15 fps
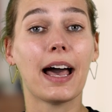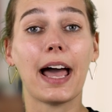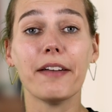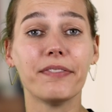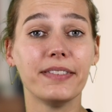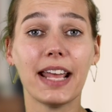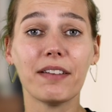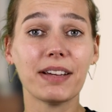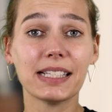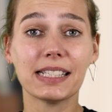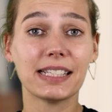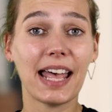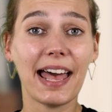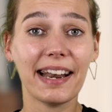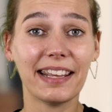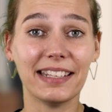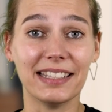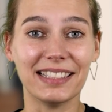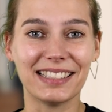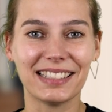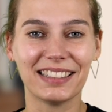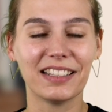I've never said
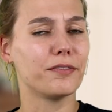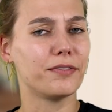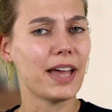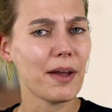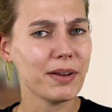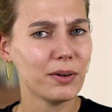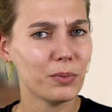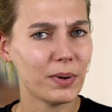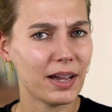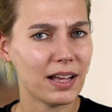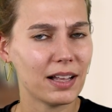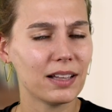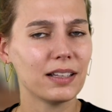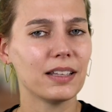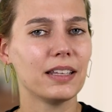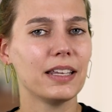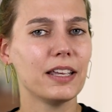it. Very well